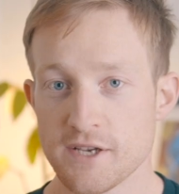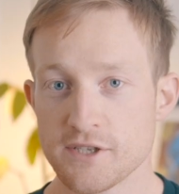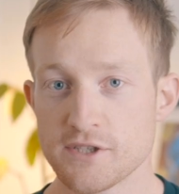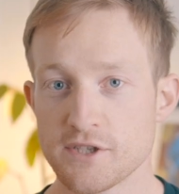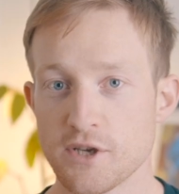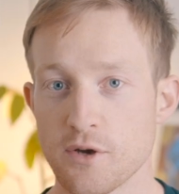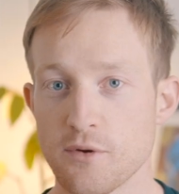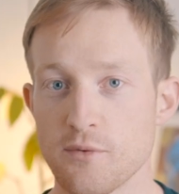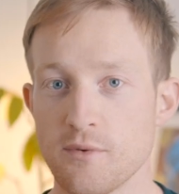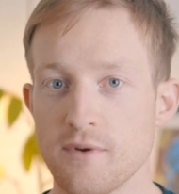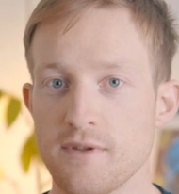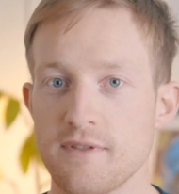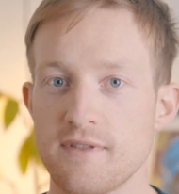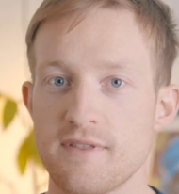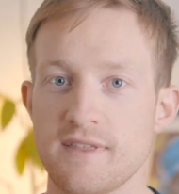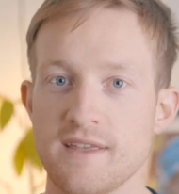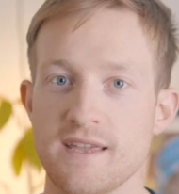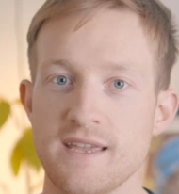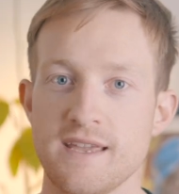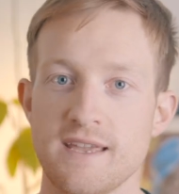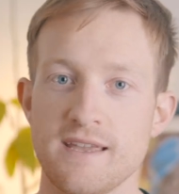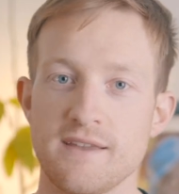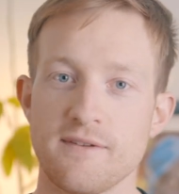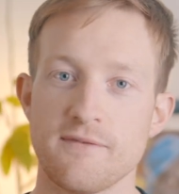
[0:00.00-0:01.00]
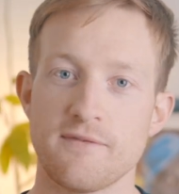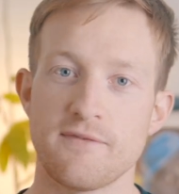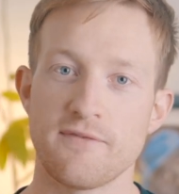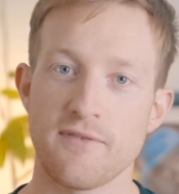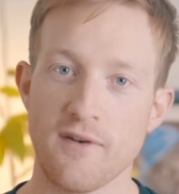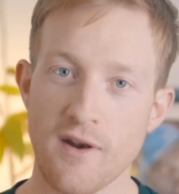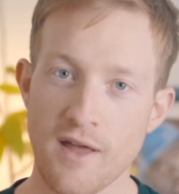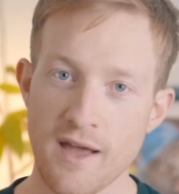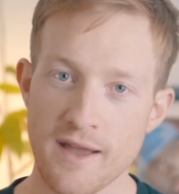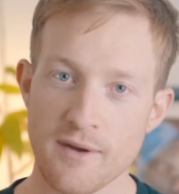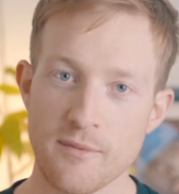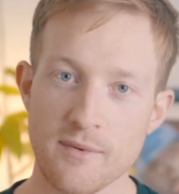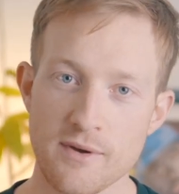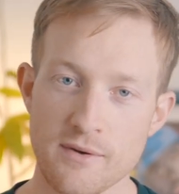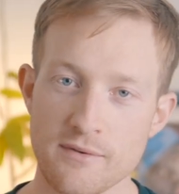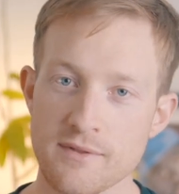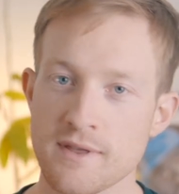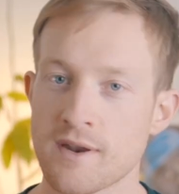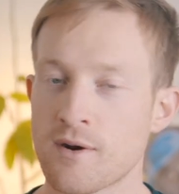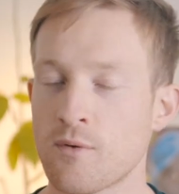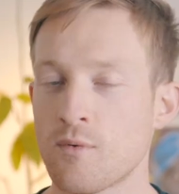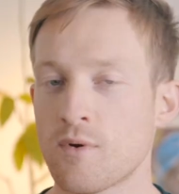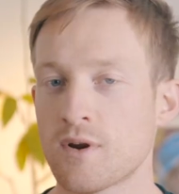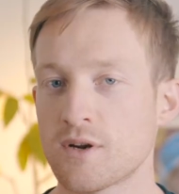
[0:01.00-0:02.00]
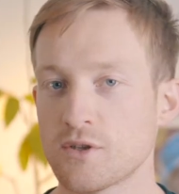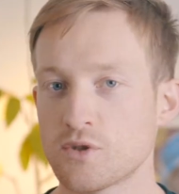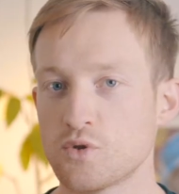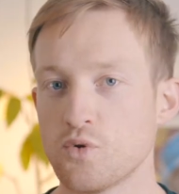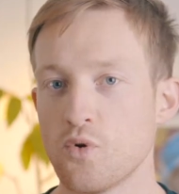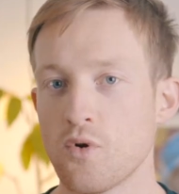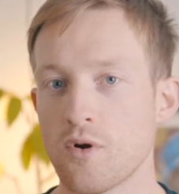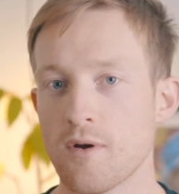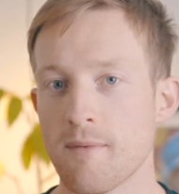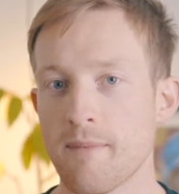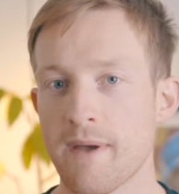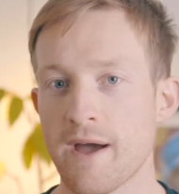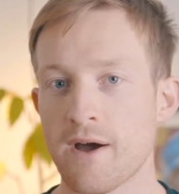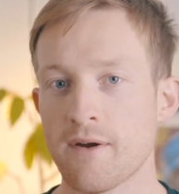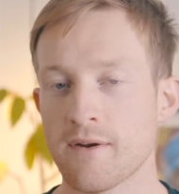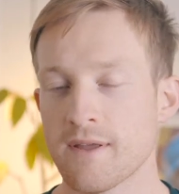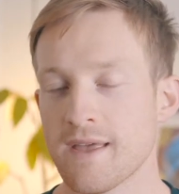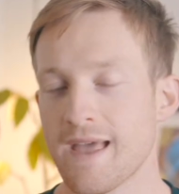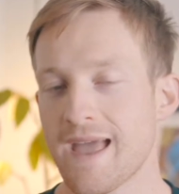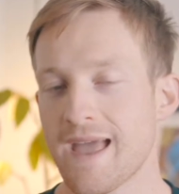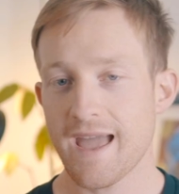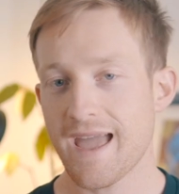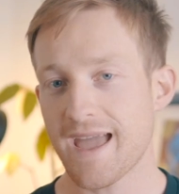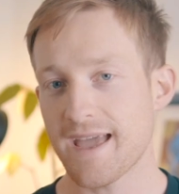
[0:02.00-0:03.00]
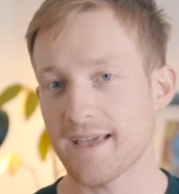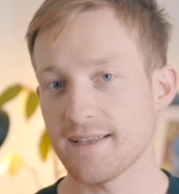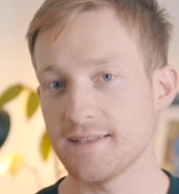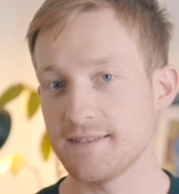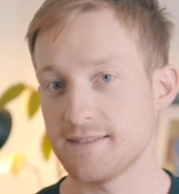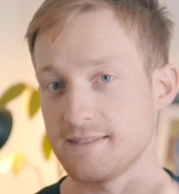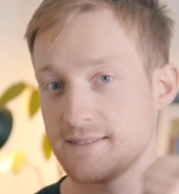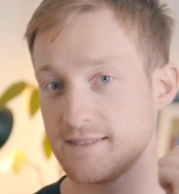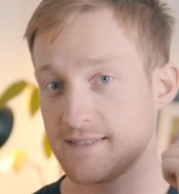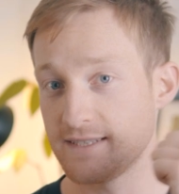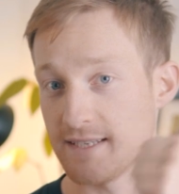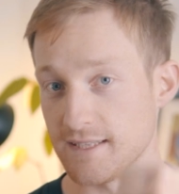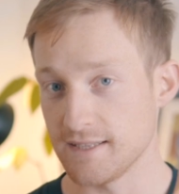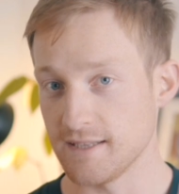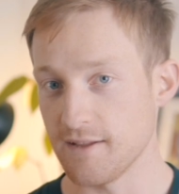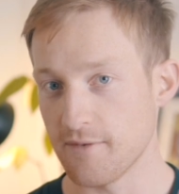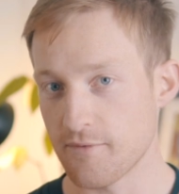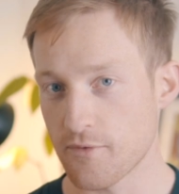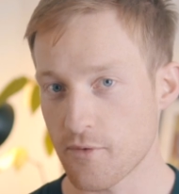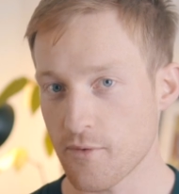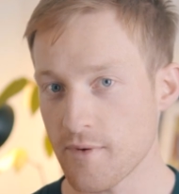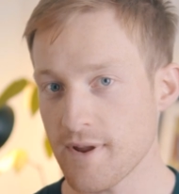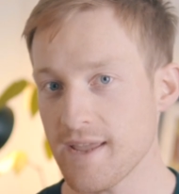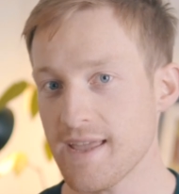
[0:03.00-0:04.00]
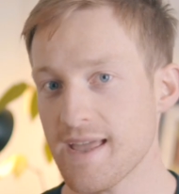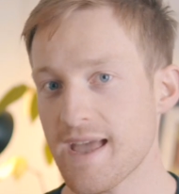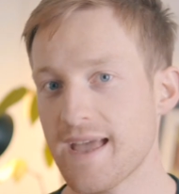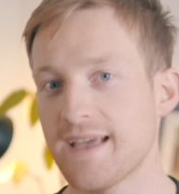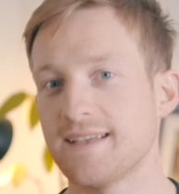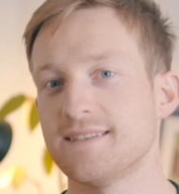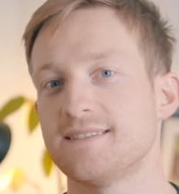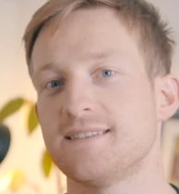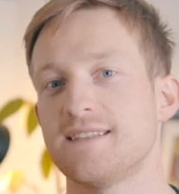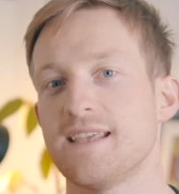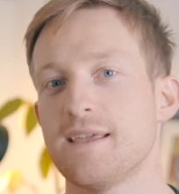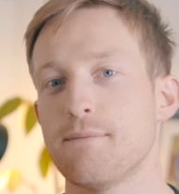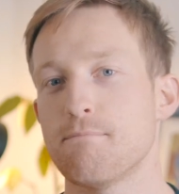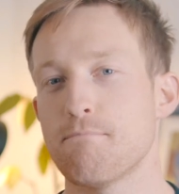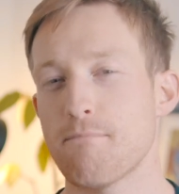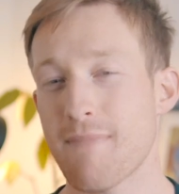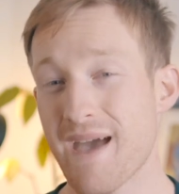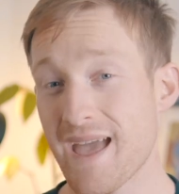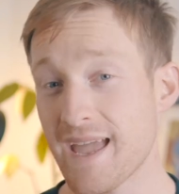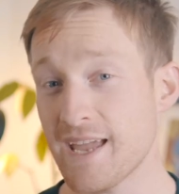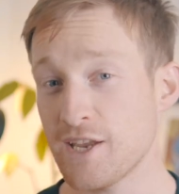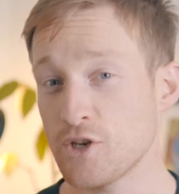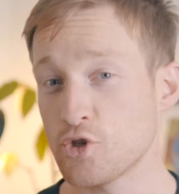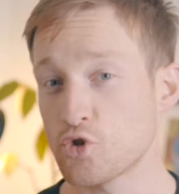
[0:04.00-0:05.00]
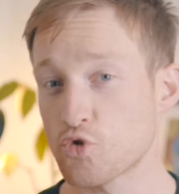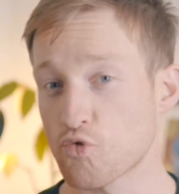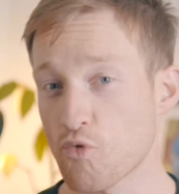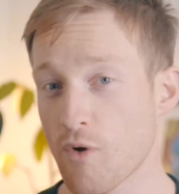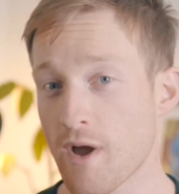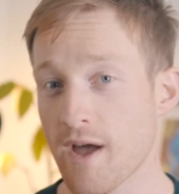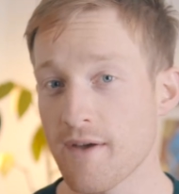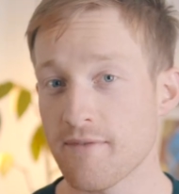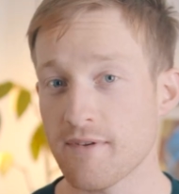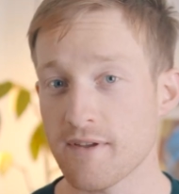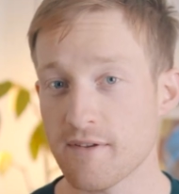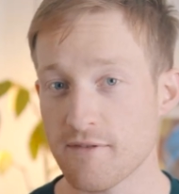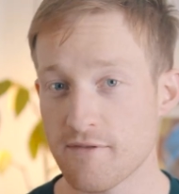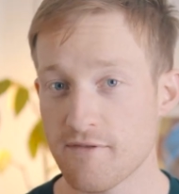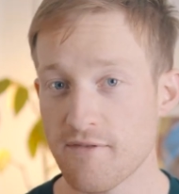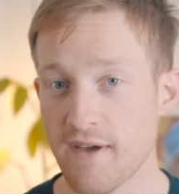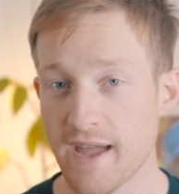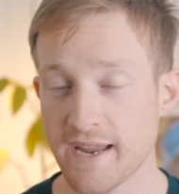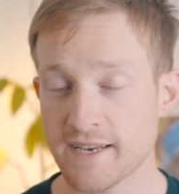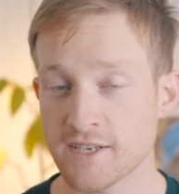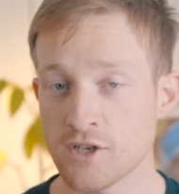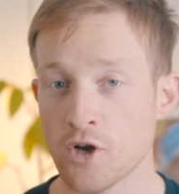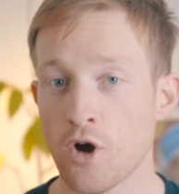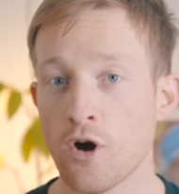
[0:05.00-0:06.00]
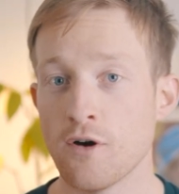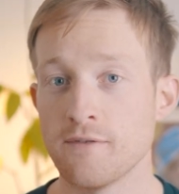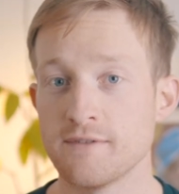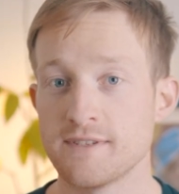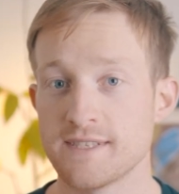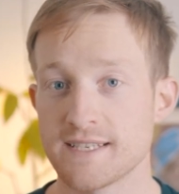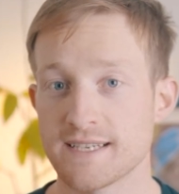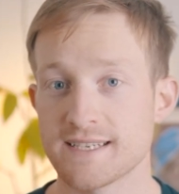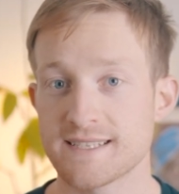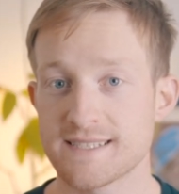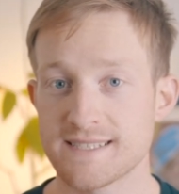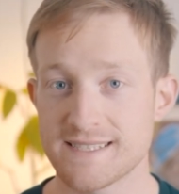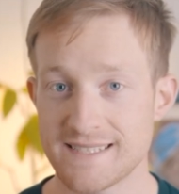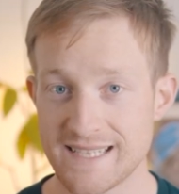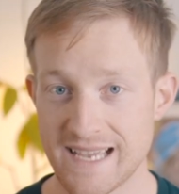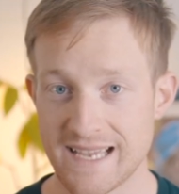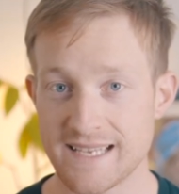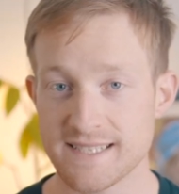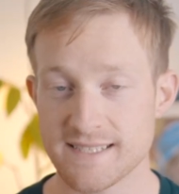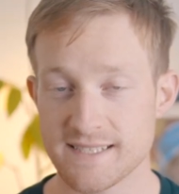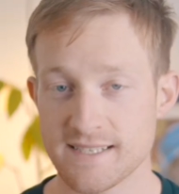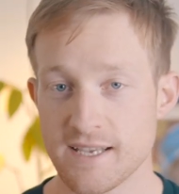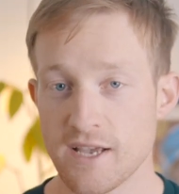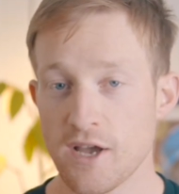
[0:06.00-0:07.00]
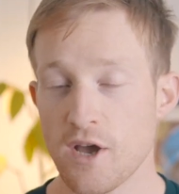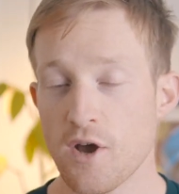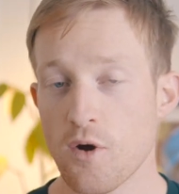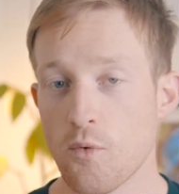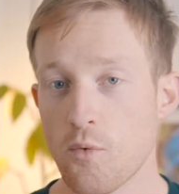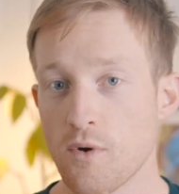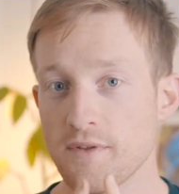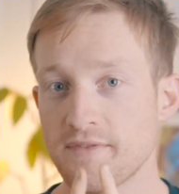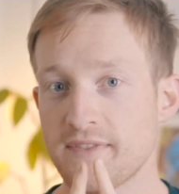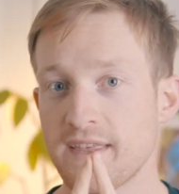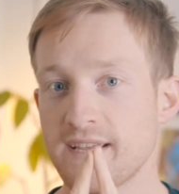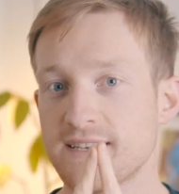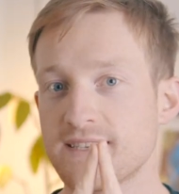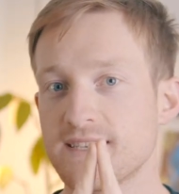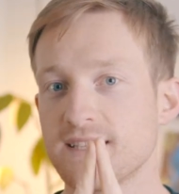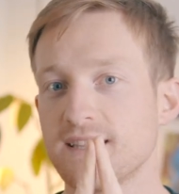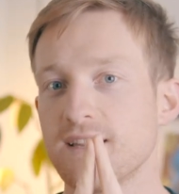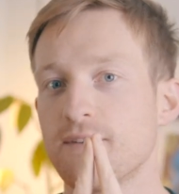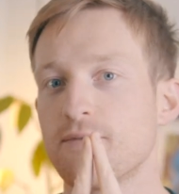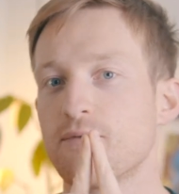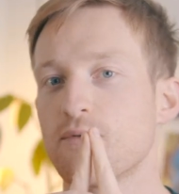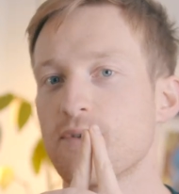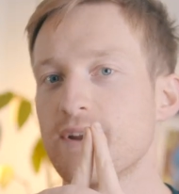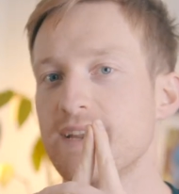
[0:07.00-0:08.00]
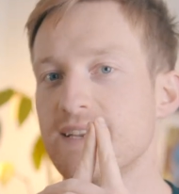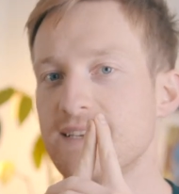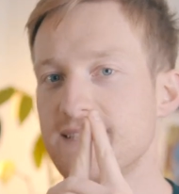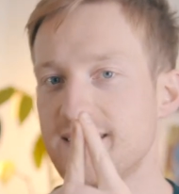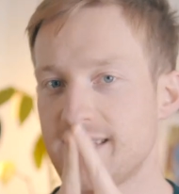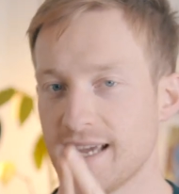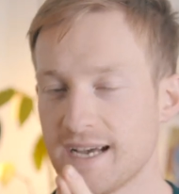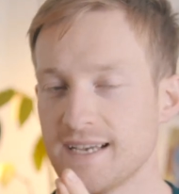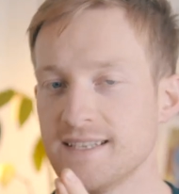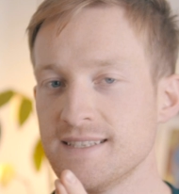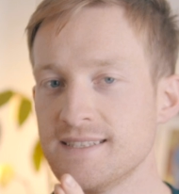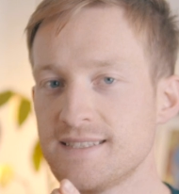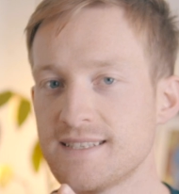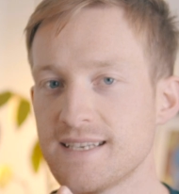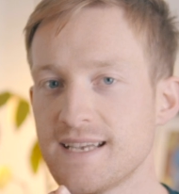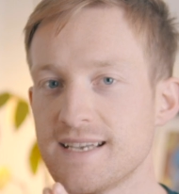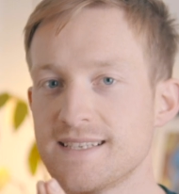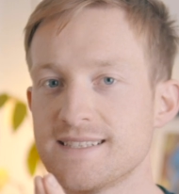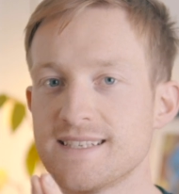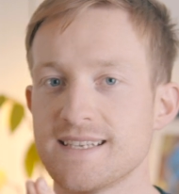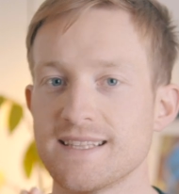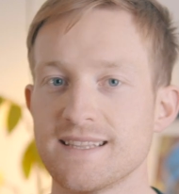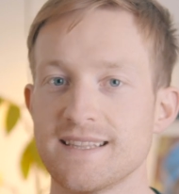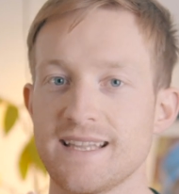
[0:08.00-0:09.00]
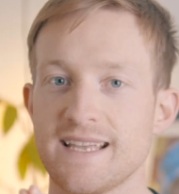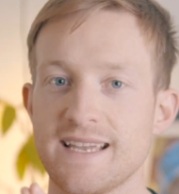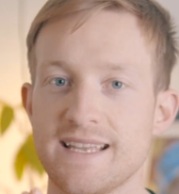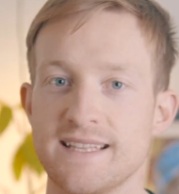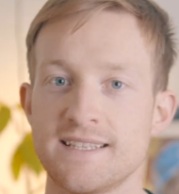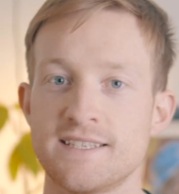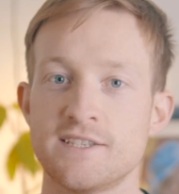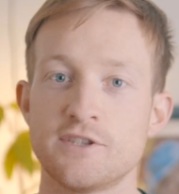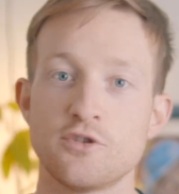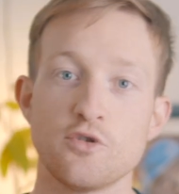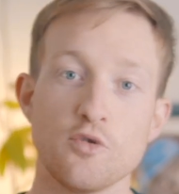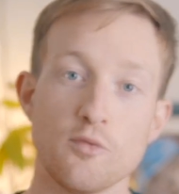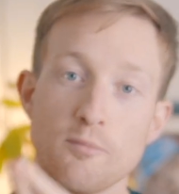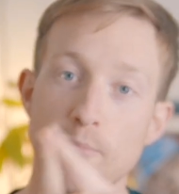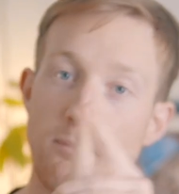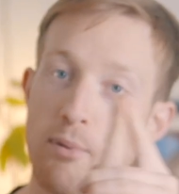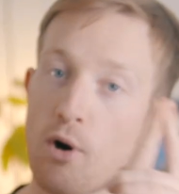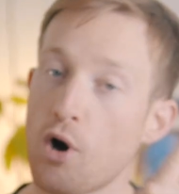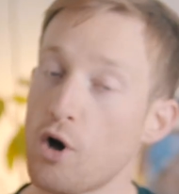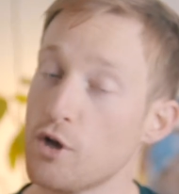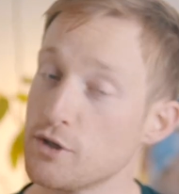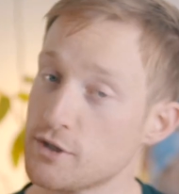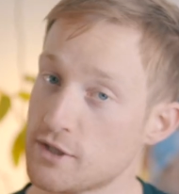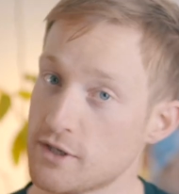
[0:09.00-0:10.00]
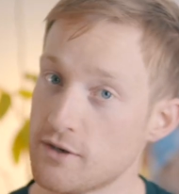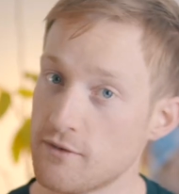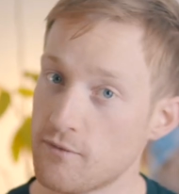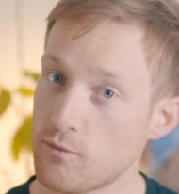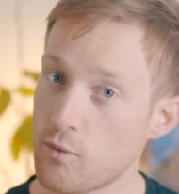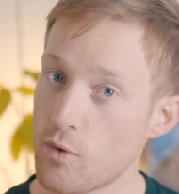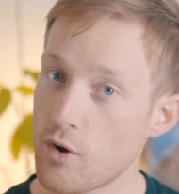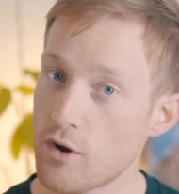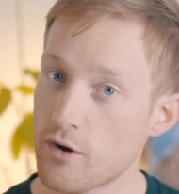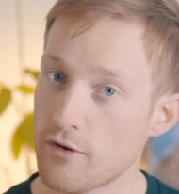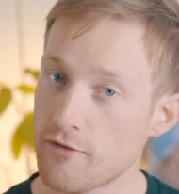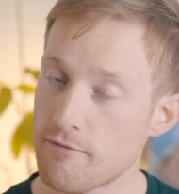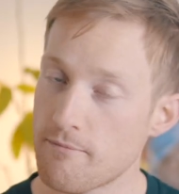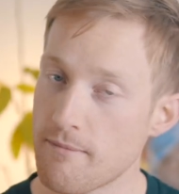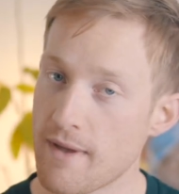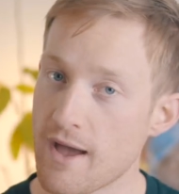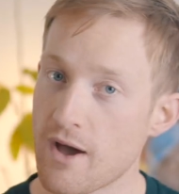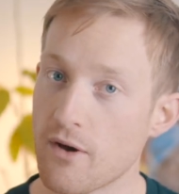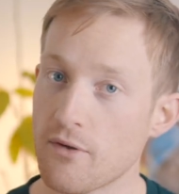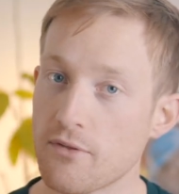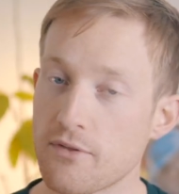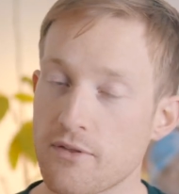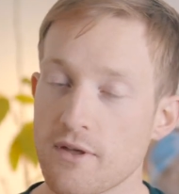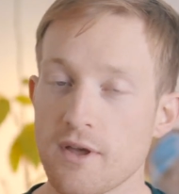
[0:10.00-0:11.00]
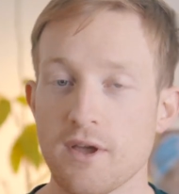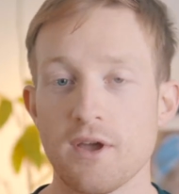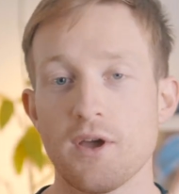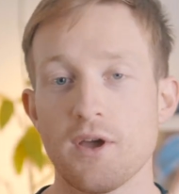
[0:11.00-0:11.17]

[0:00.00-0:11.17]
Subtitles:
So the flywheel that I want to talk about has delivery as the main driving factor of success. What that delivery does is it leads to positive word of mouth.